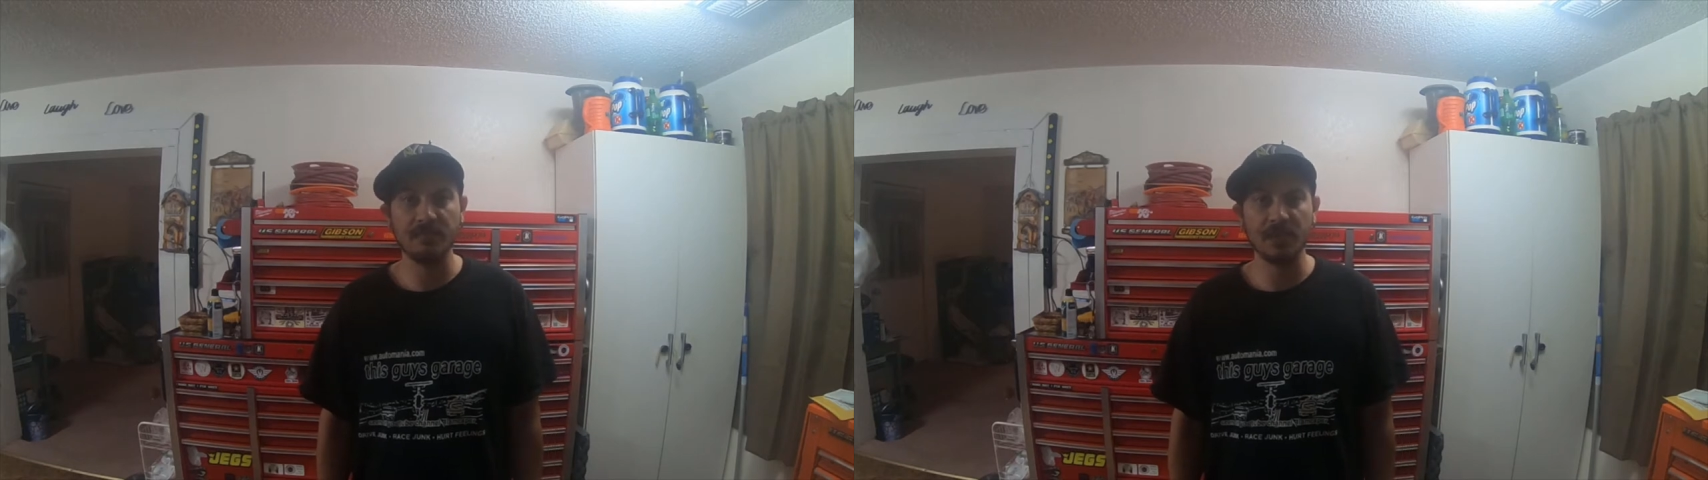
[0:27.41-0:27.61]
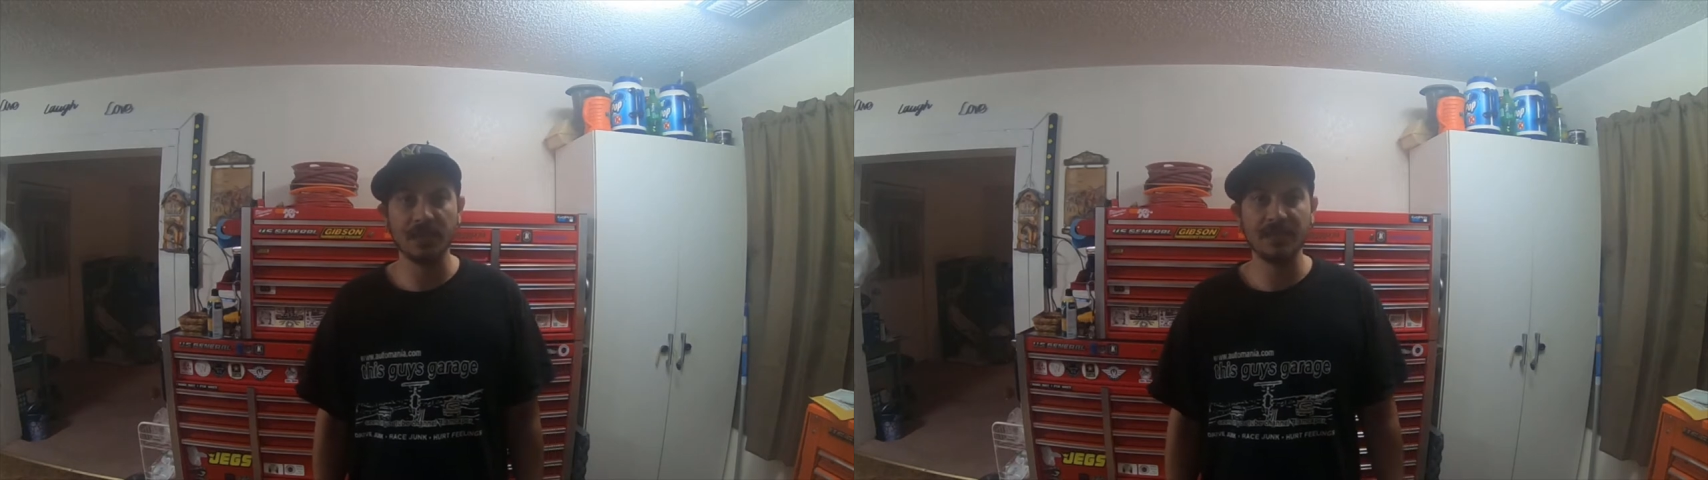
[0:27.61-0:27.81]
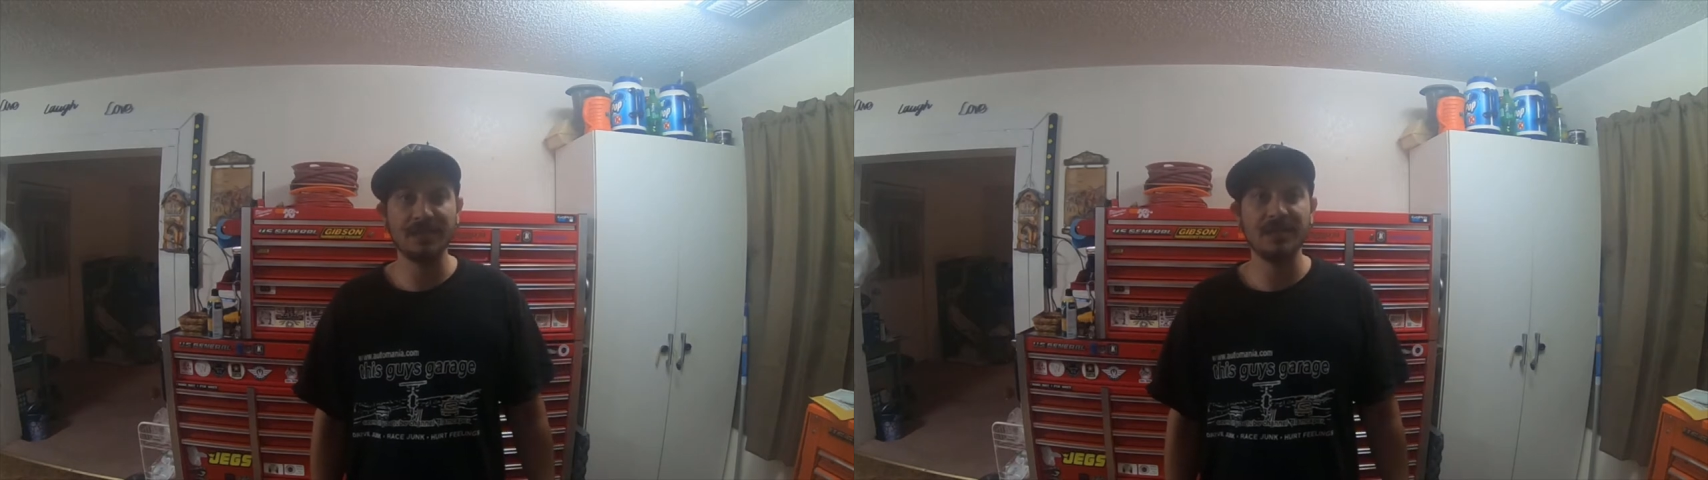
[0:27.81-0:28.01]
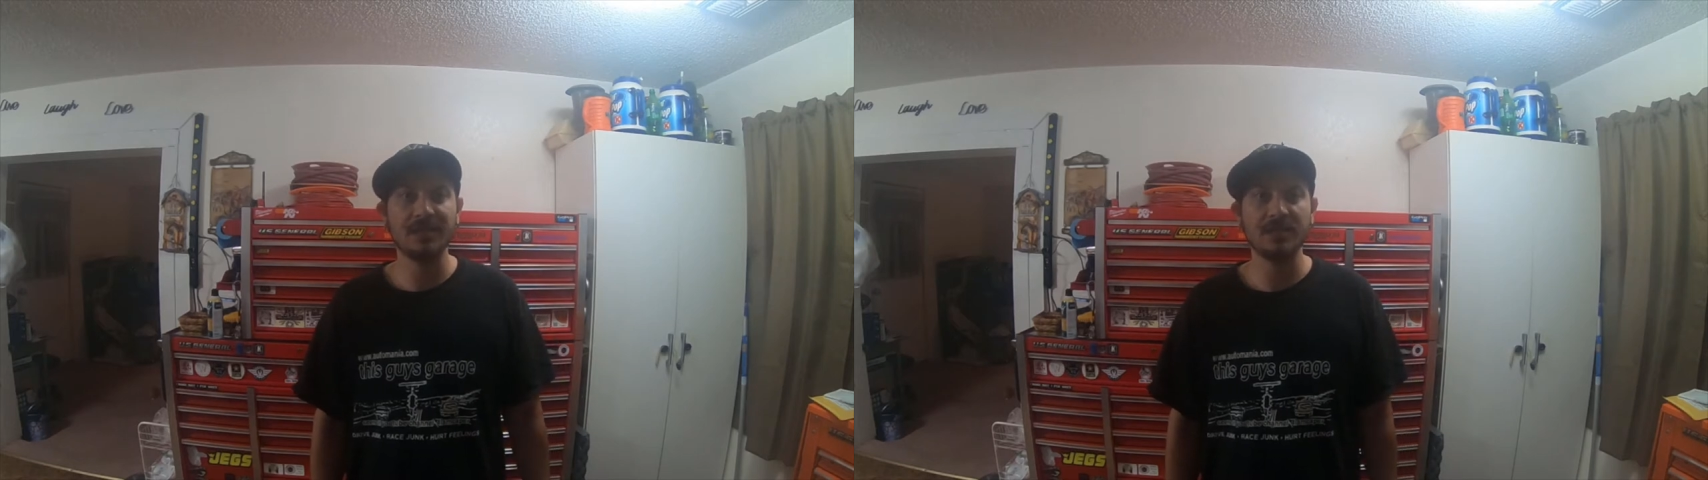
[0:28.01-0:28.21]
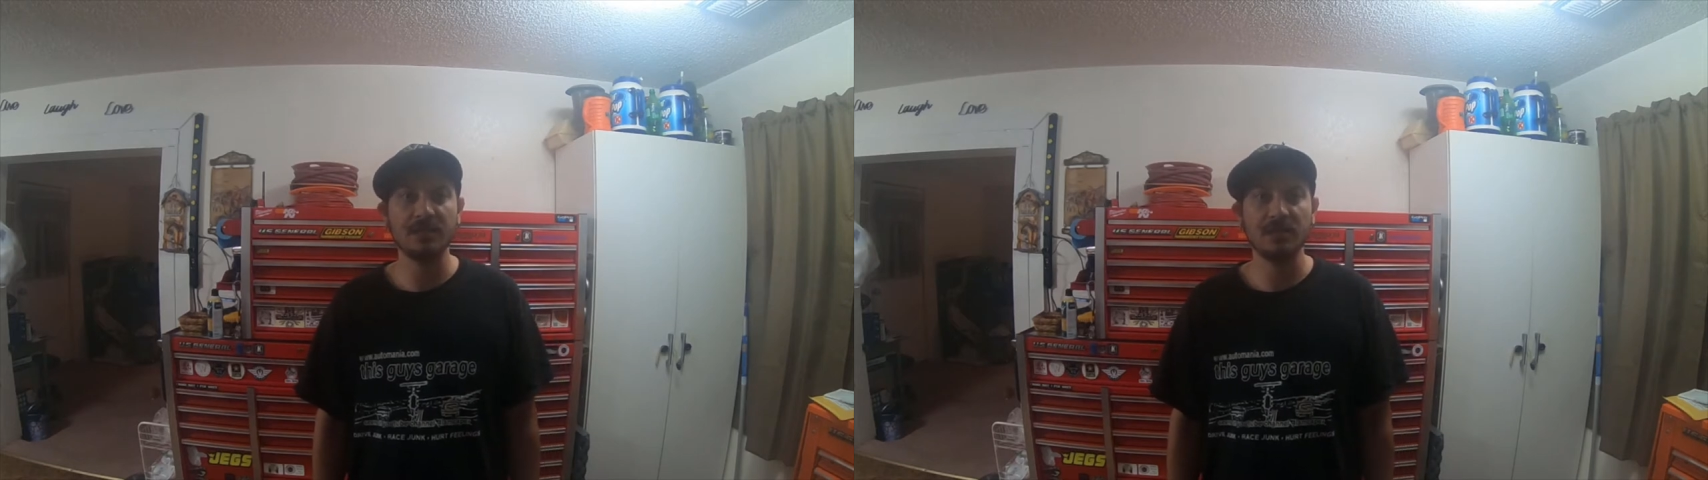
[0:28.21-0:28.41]

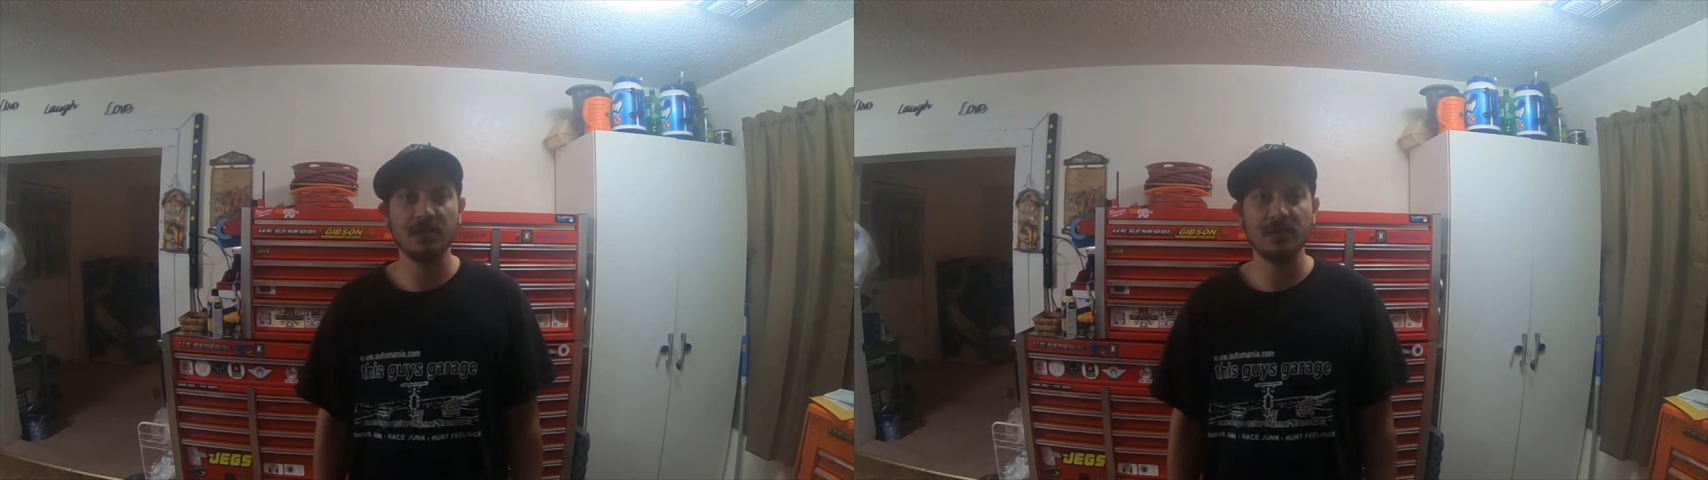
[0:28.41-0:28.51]
Ballistics